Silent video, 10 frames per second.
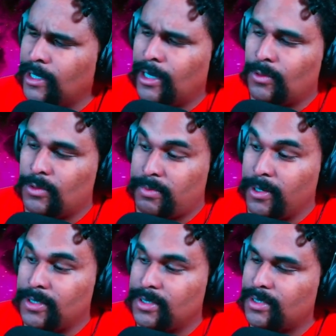I was
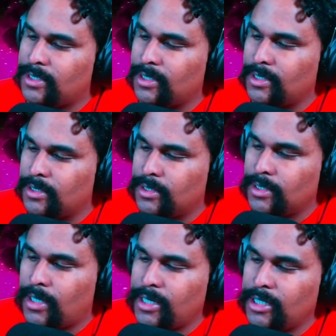married to this guy.
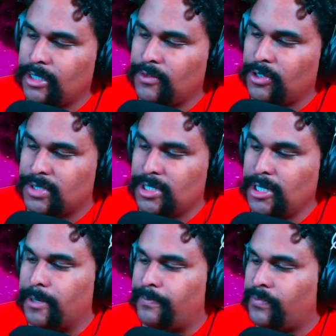I didn't even know his
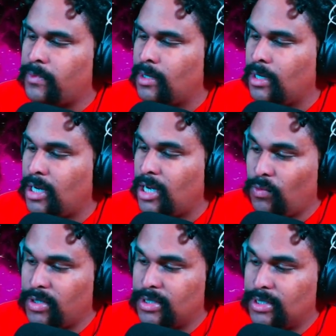name. And
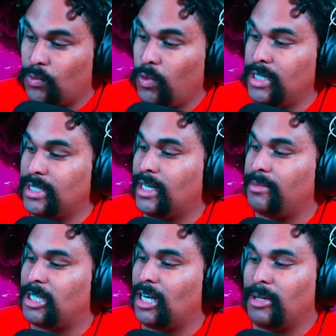when when did I
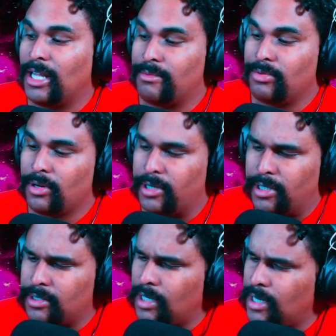become a librarian?